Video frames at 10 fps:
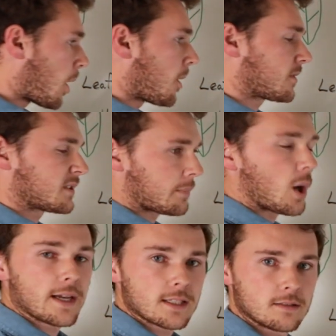per
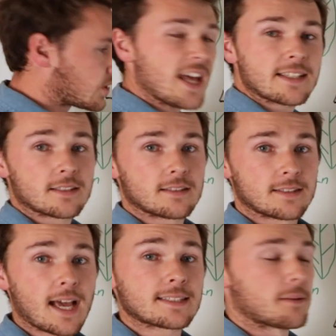spike. So that's
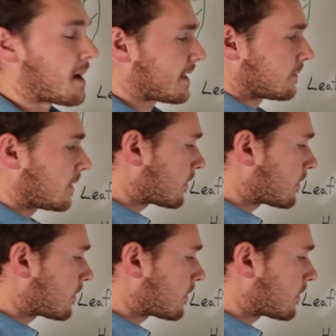a massive